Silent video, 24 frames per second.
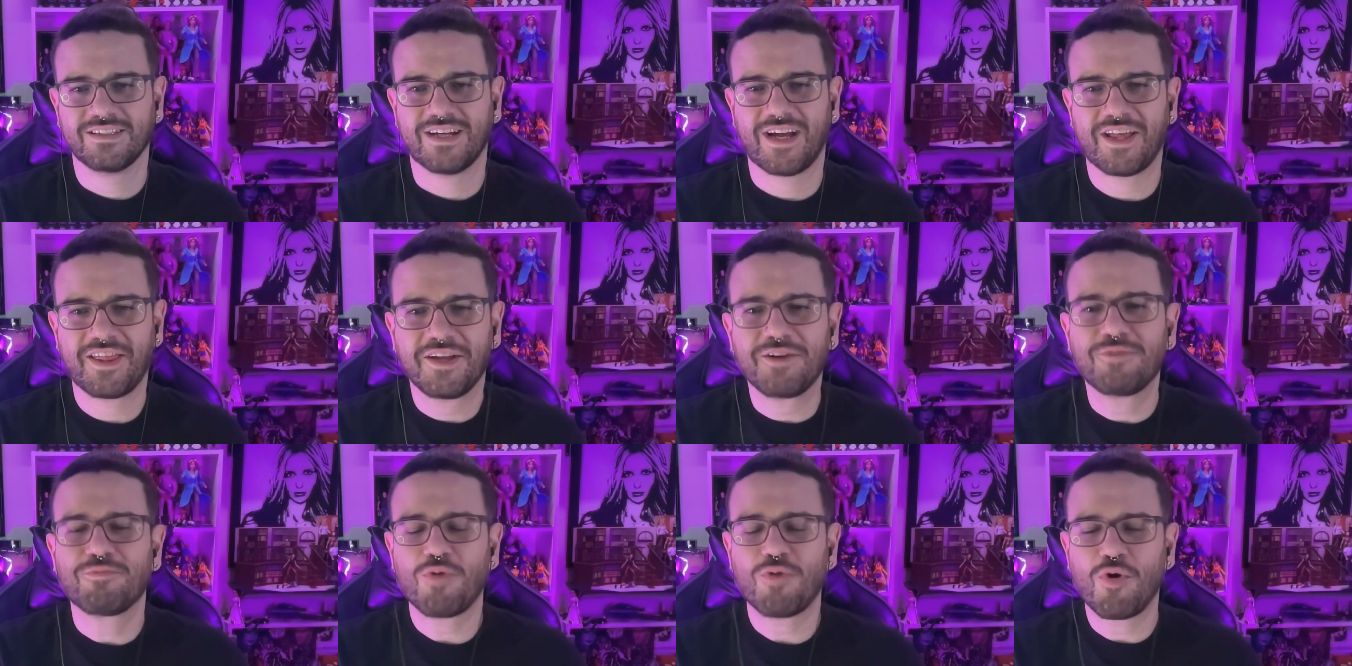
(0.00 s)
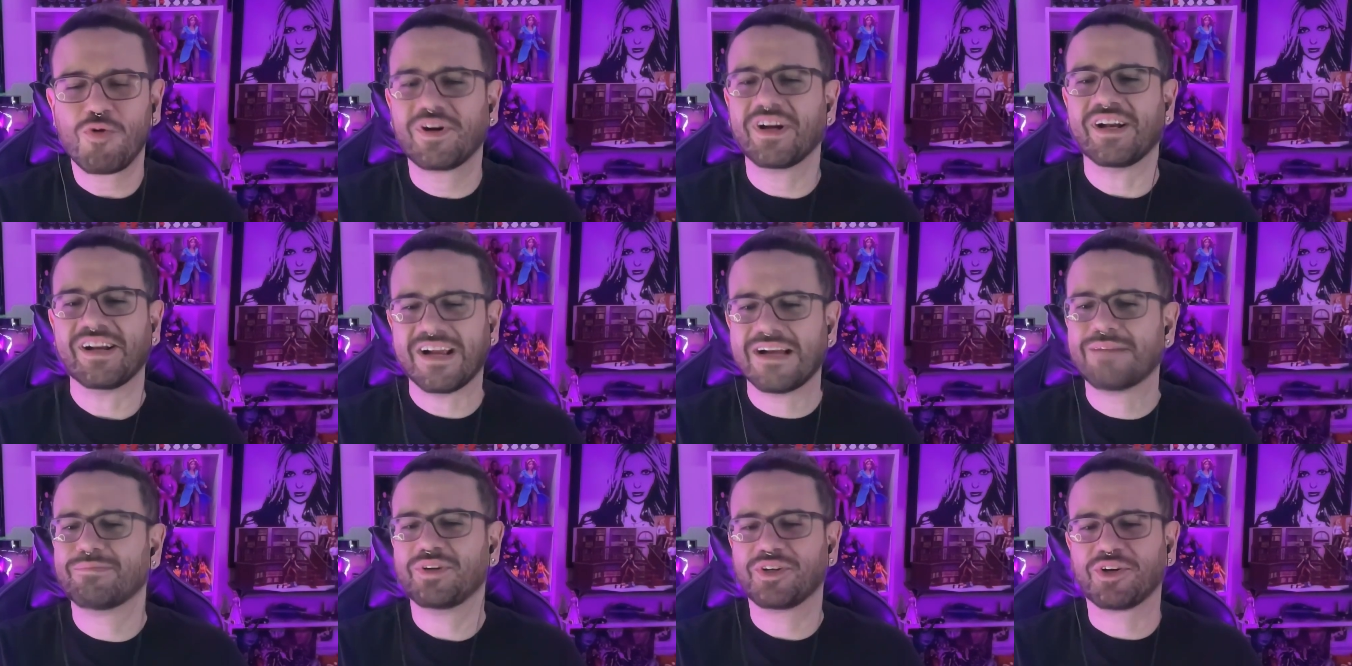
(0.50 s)
Speaker 1: I think Rogue and
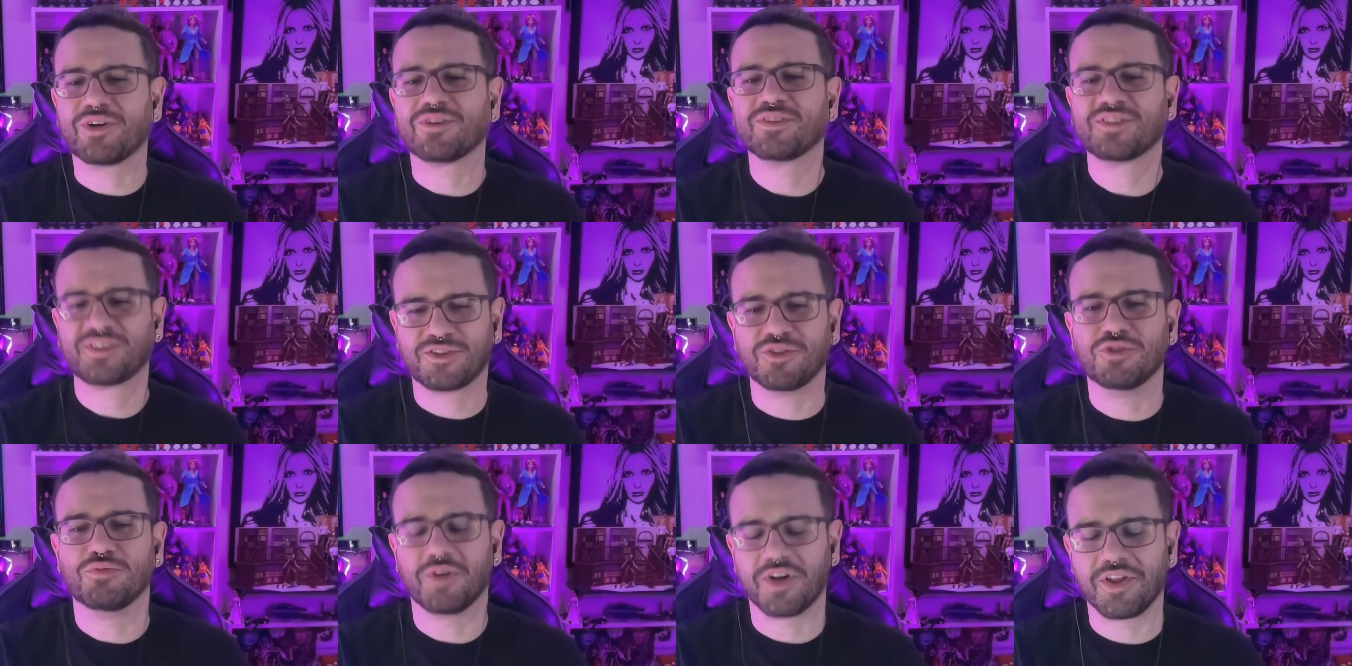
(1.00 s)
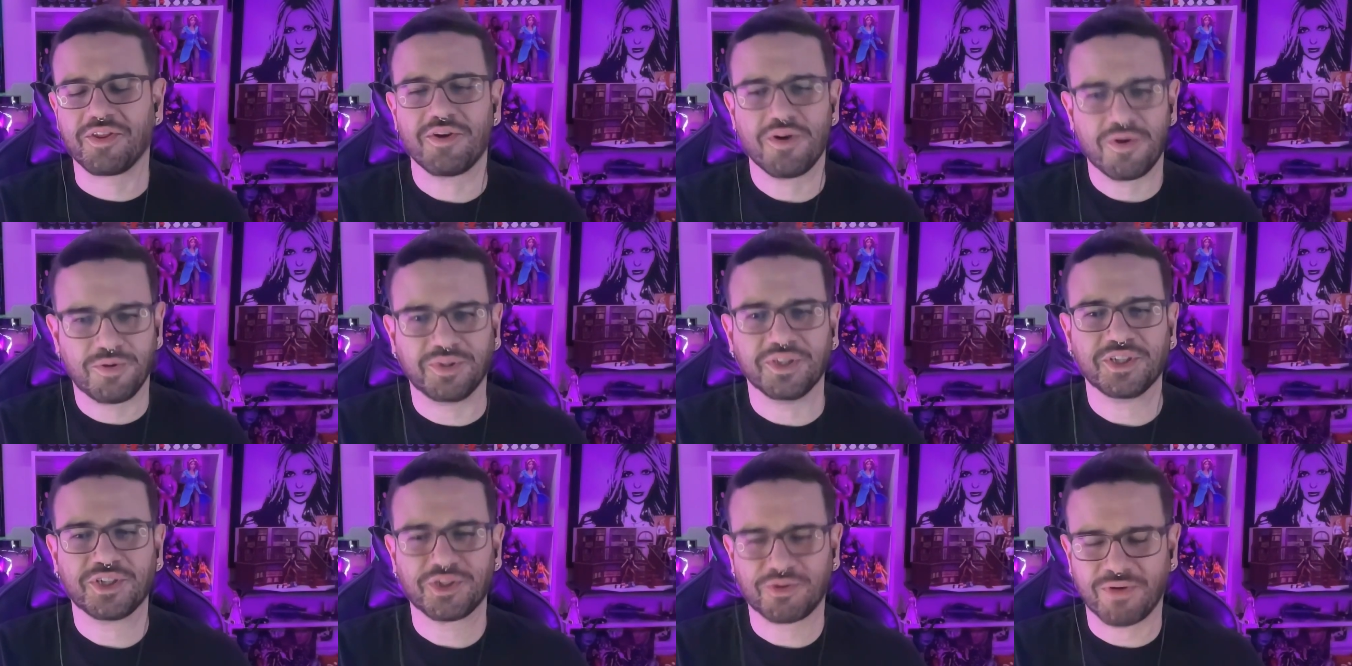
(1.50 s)
Gambit are still one of the
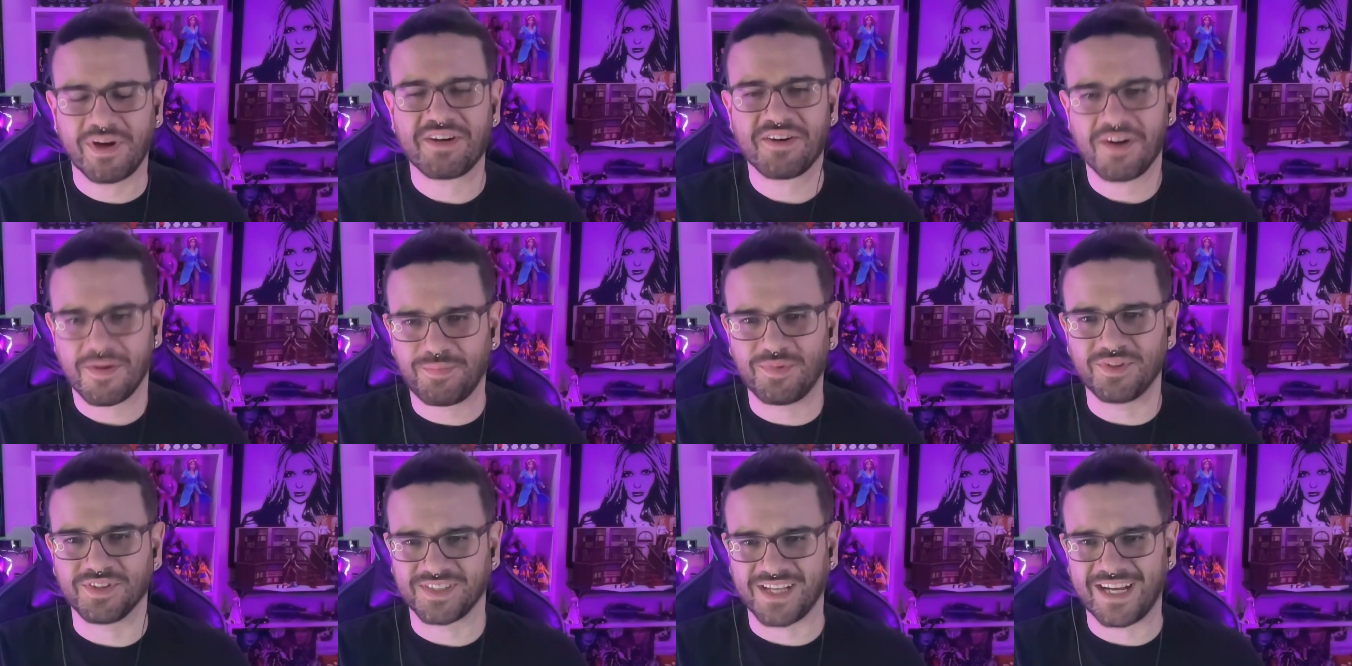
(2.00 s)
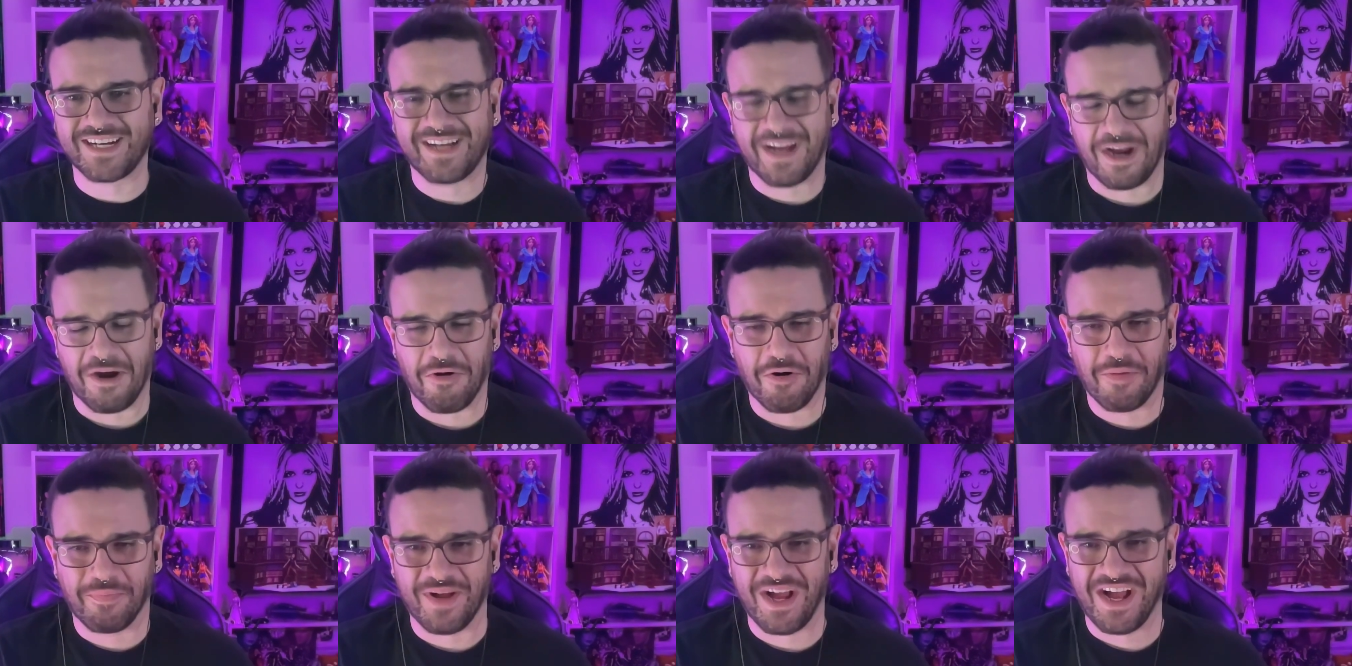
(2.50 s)
only straight couples I
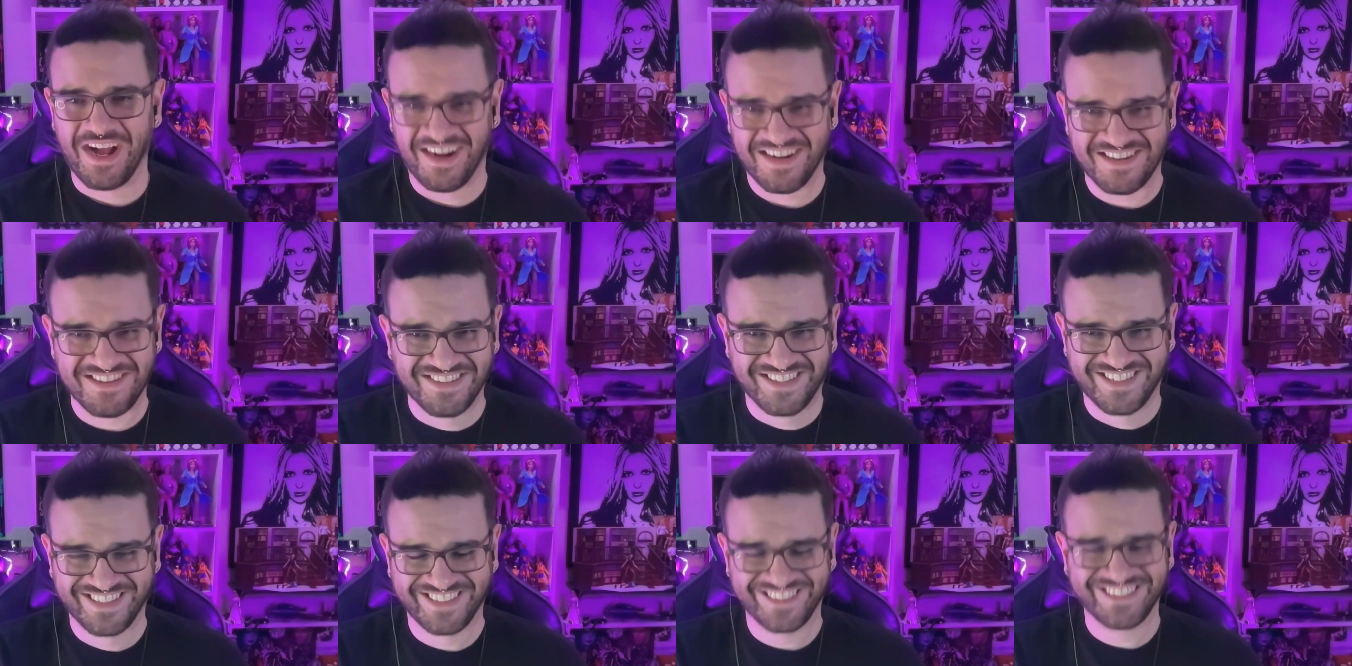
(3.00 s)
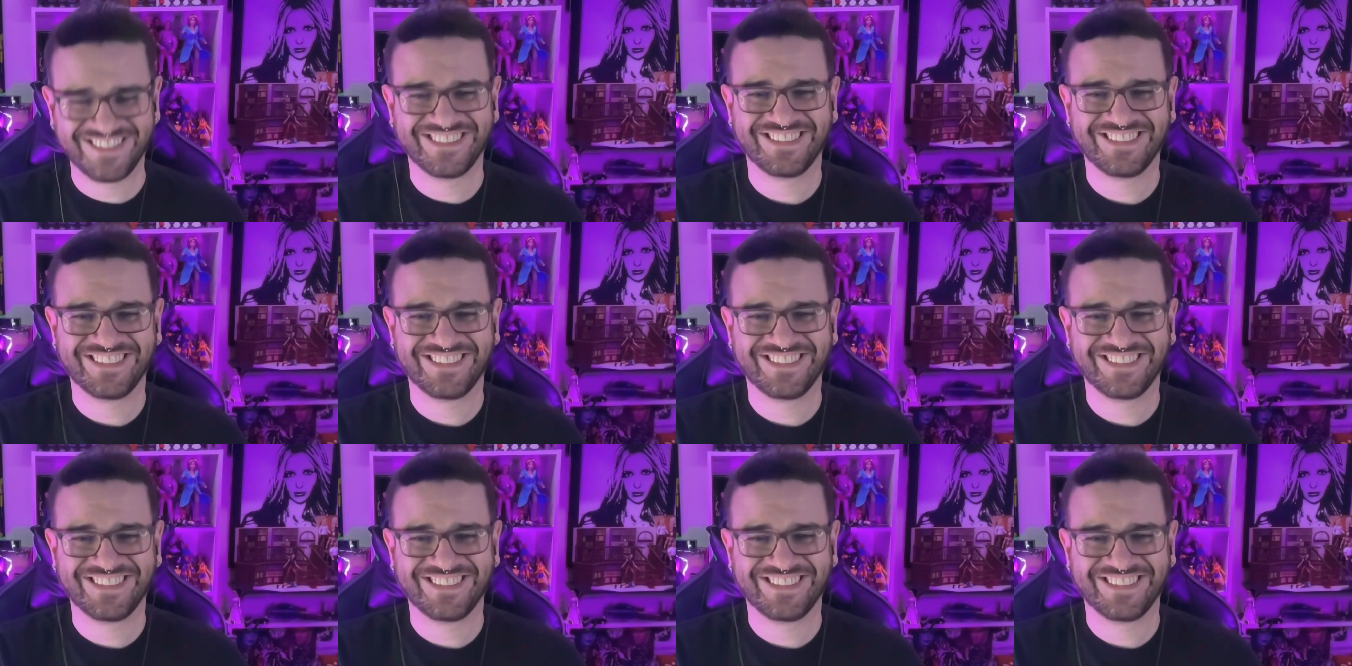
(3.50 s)
care about.